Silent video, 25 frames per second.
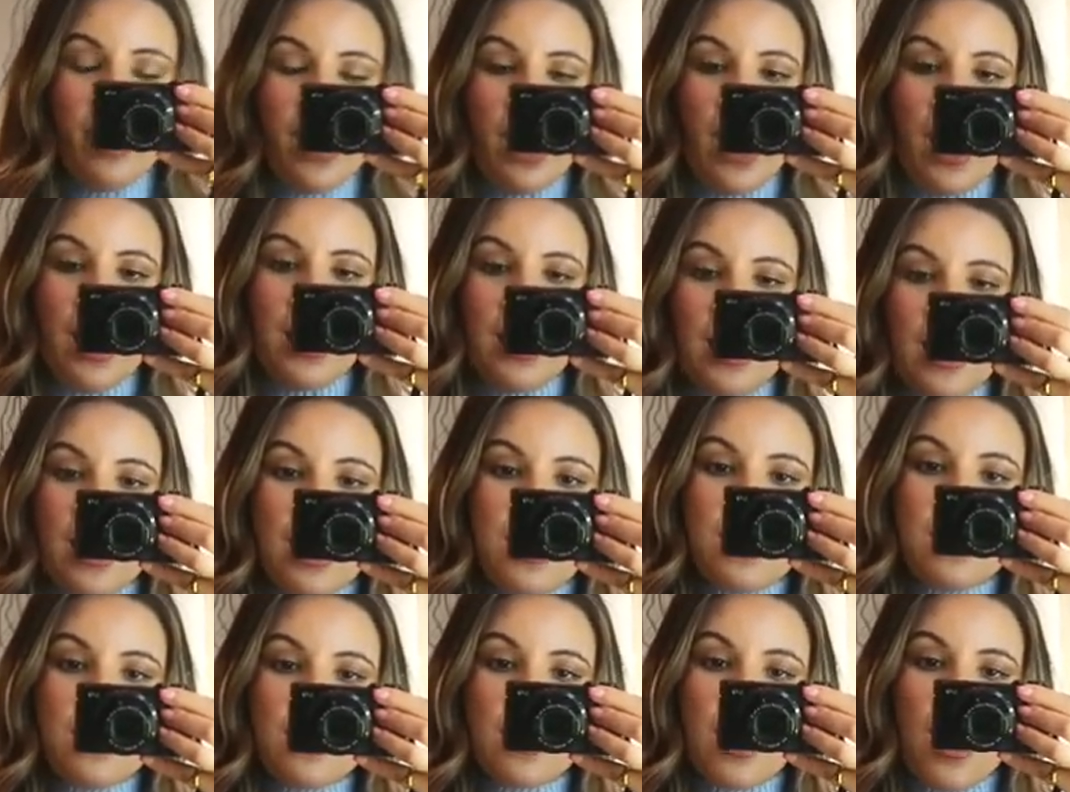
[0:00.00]
it like
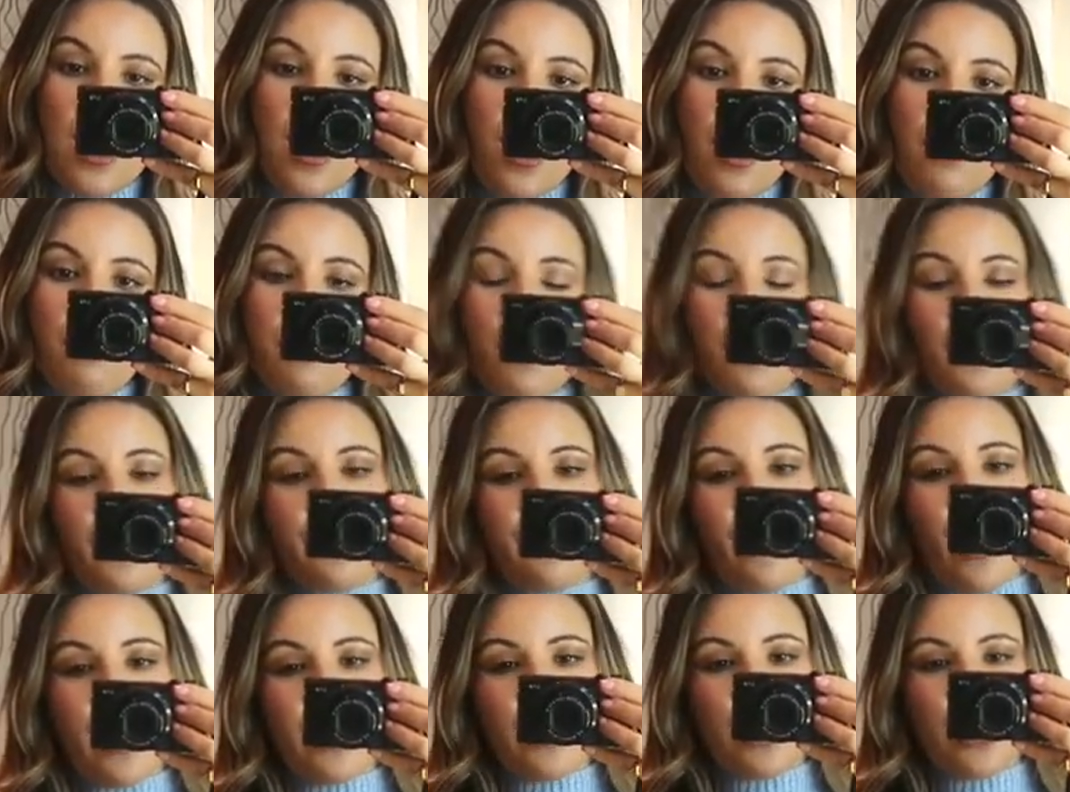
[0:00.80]
this, but
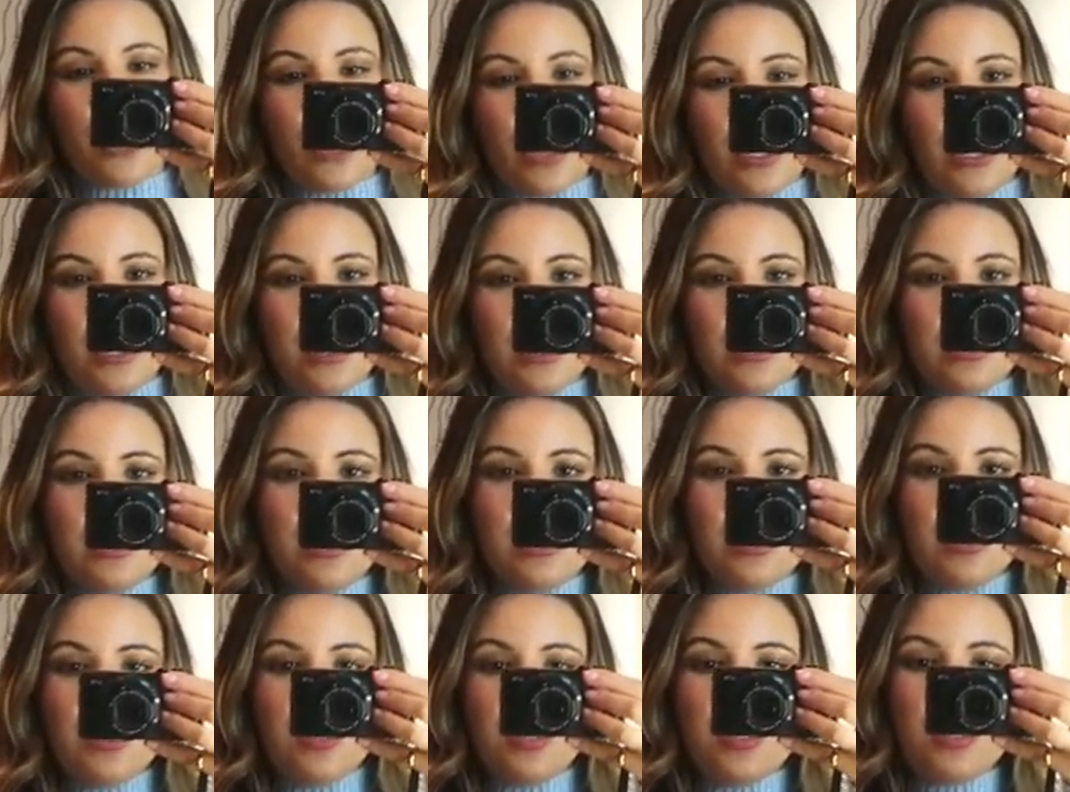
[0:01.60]
with like
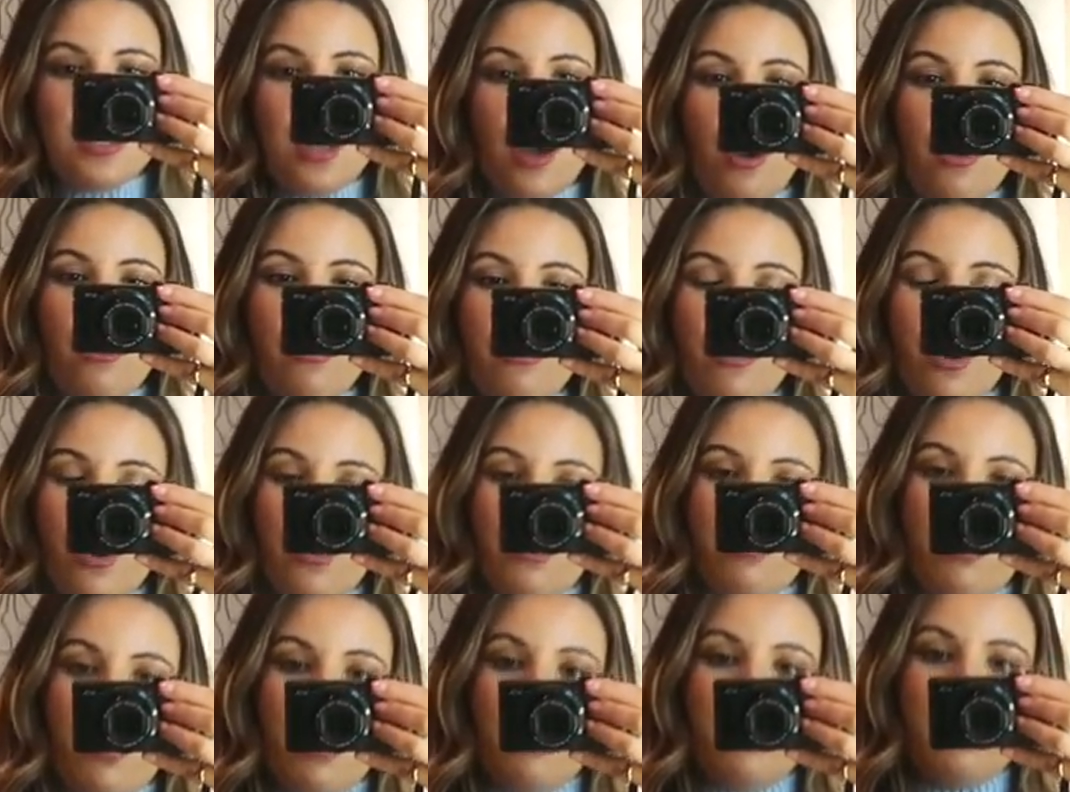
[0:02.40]
jeans and stuff, I
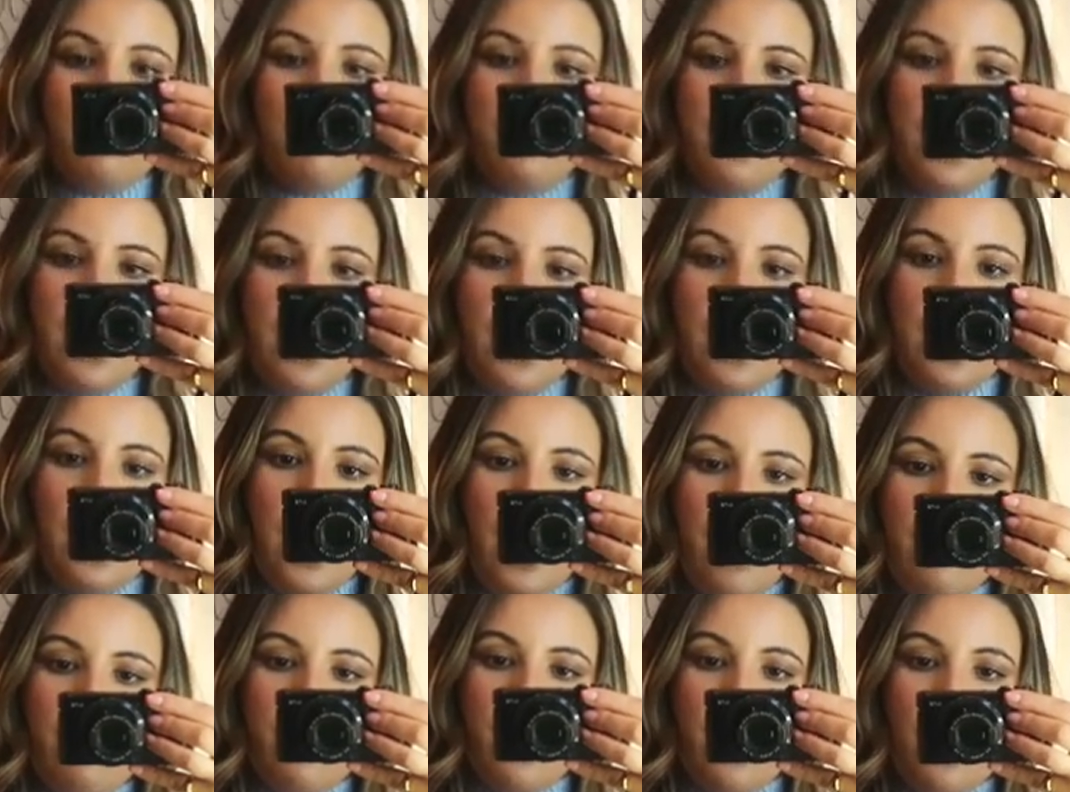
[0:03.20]
would probably
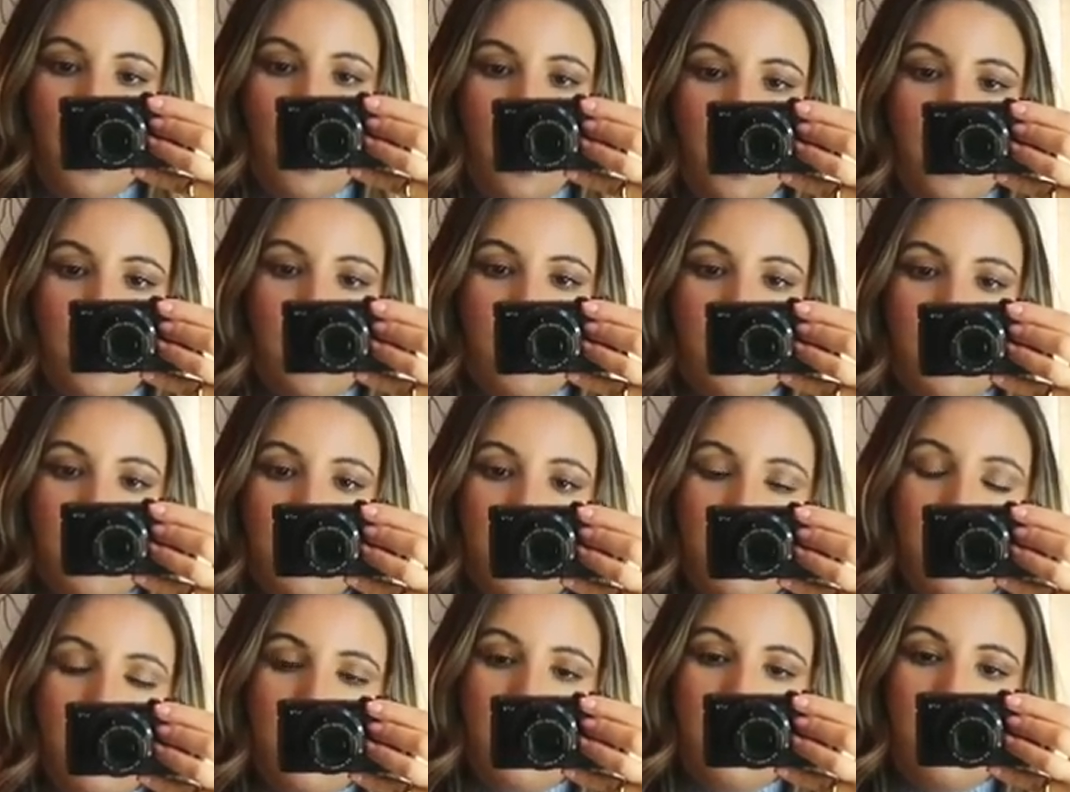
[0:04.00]
have it like
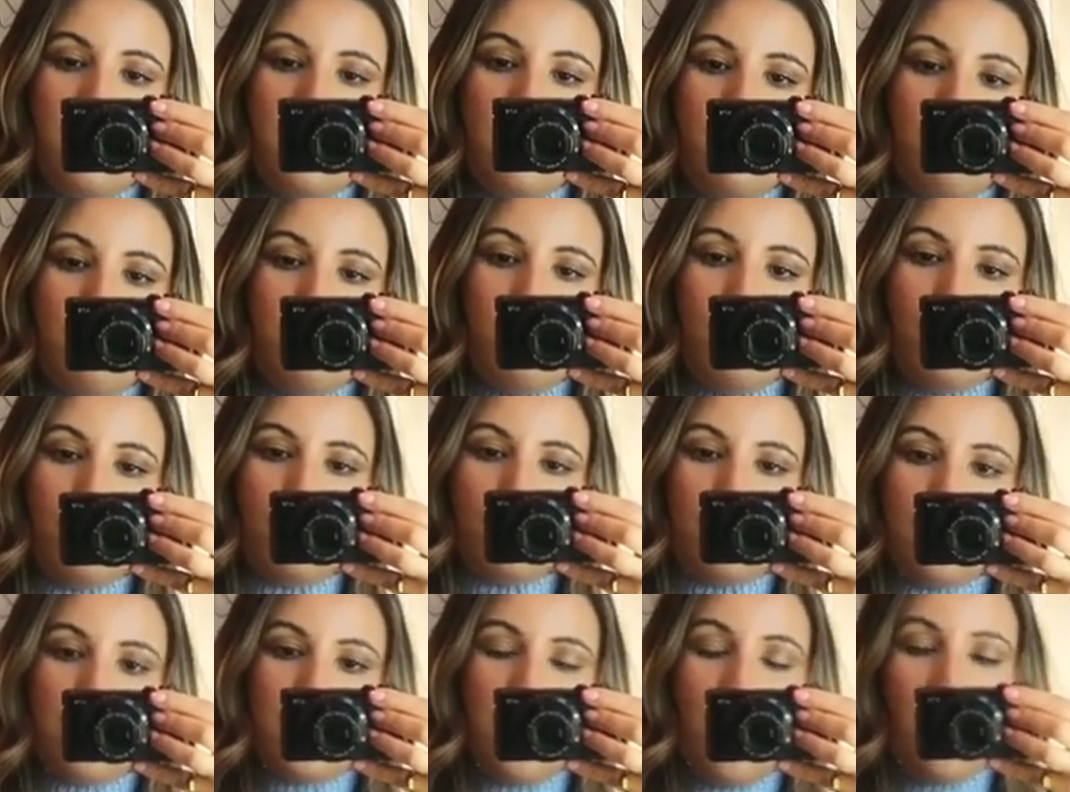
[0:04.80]

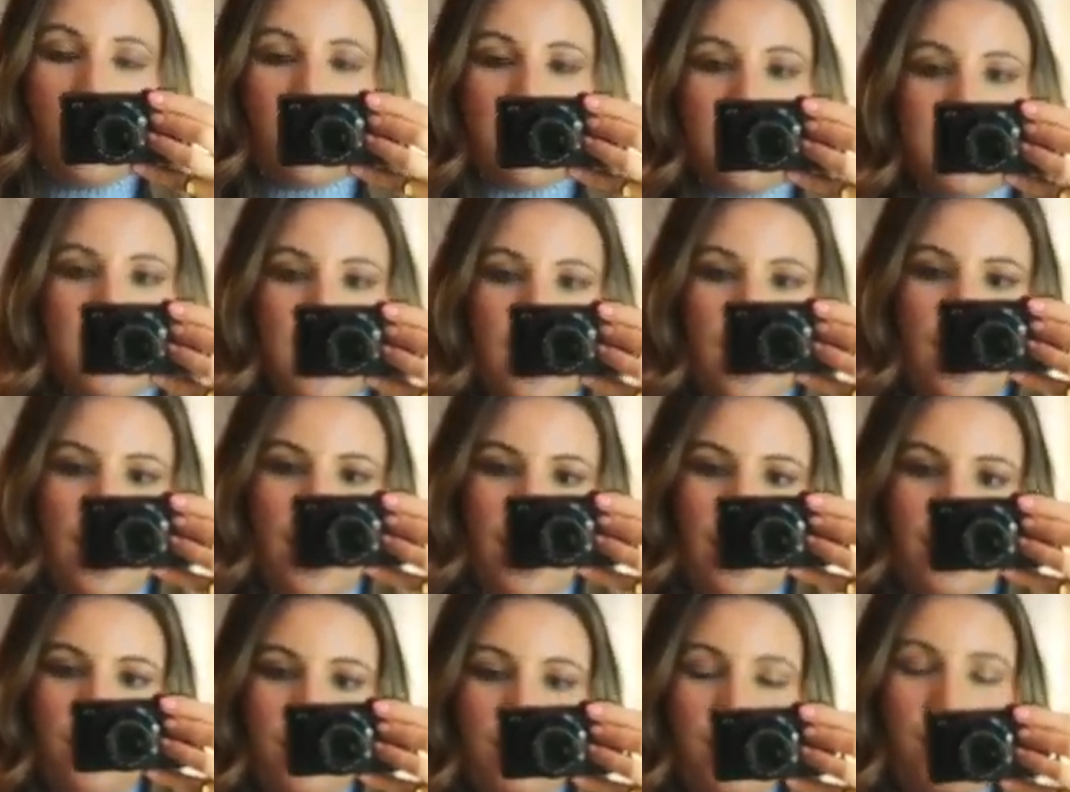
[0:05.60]
more tucked
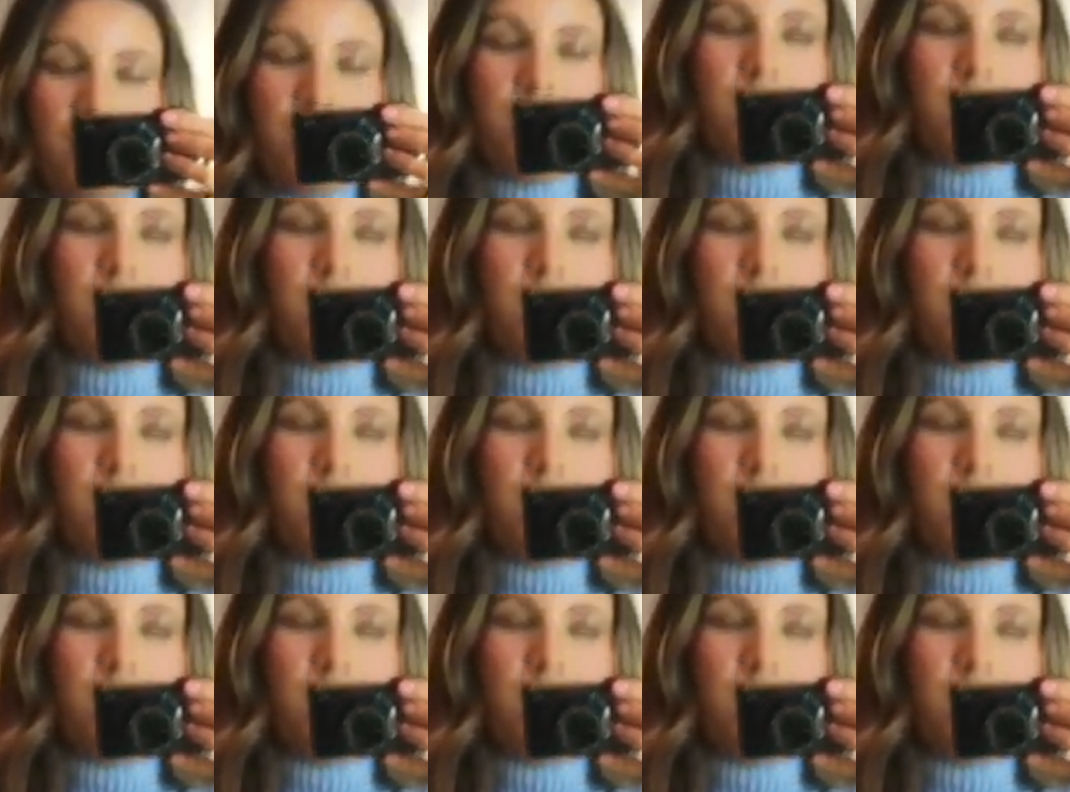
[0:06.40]
in,